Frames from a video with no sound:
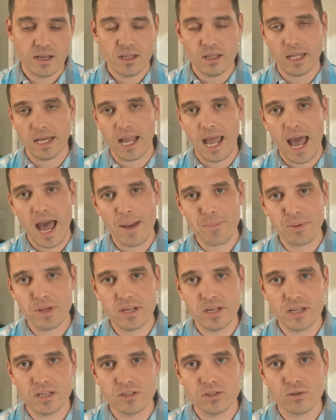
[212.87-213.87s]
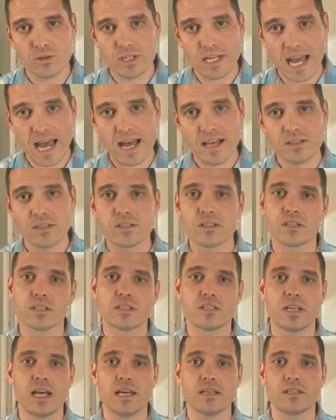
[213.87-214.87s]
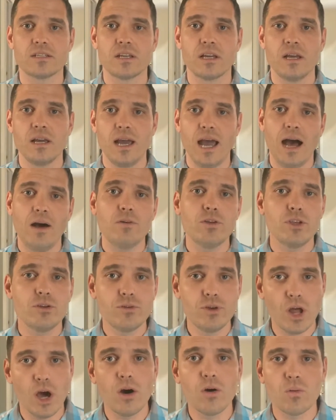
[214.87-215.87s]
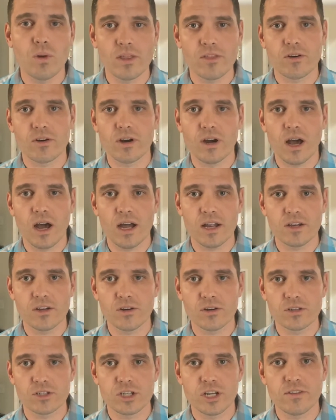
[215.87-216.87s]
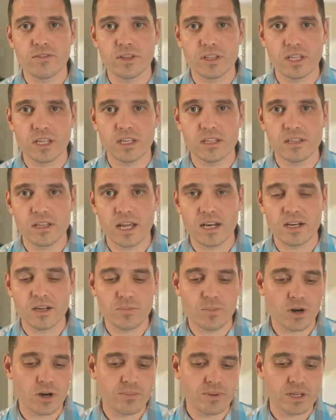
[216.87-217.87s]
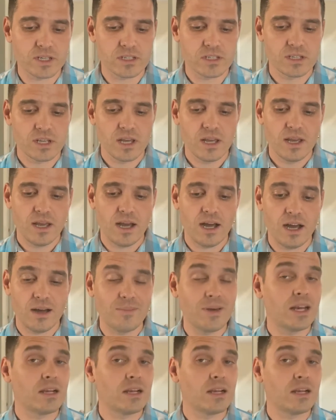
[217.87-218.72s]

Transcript: like happiness or task success how will you know whether or not you're achieving the intended purpose um,